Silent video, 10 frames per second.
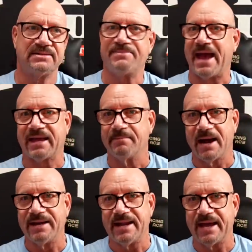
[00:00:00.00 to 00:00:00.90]
back in
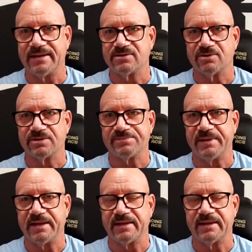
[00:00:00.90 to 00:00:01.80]
my day, so to
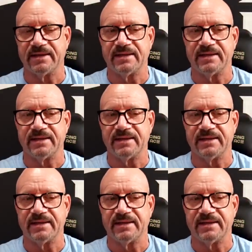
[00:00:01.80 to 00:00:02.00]
speak.